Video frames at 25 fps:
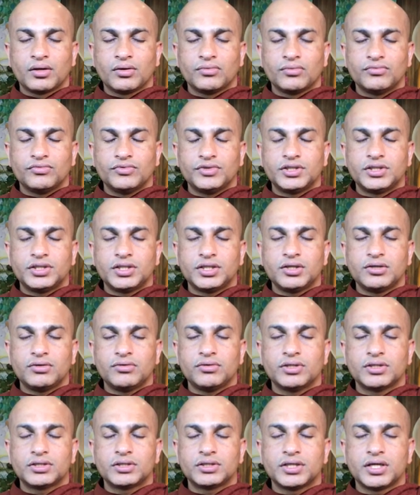Wishing
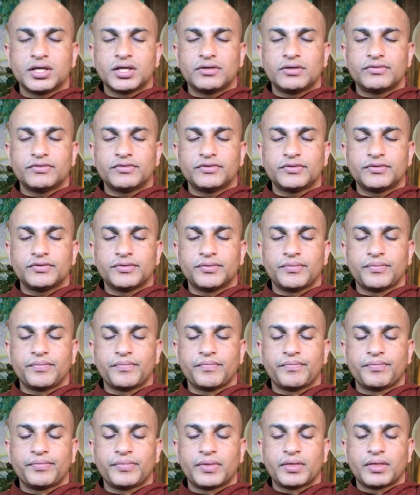yourself
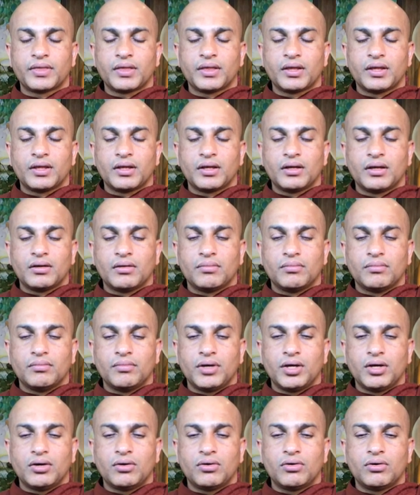
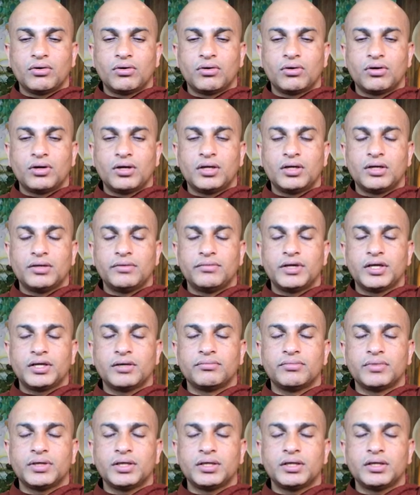May all
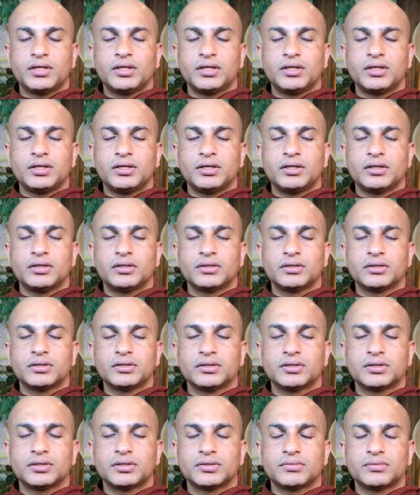living
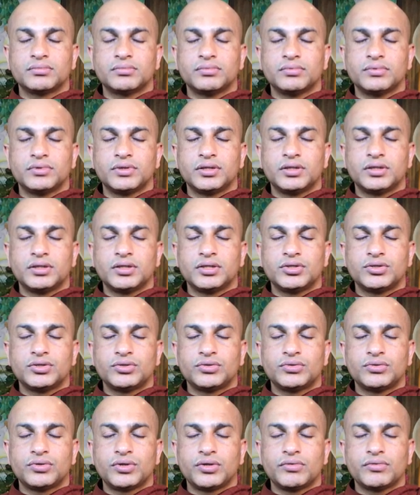beings in
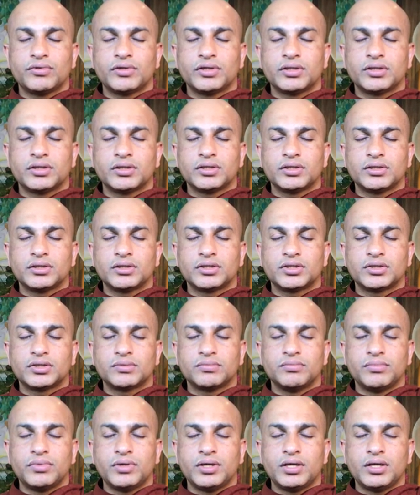this universe
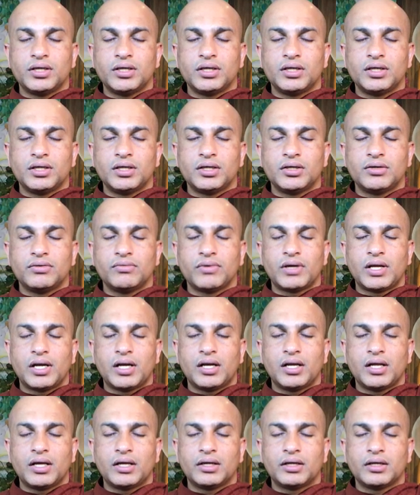be
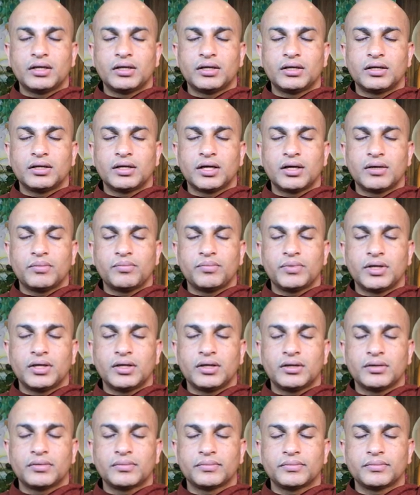well and happy.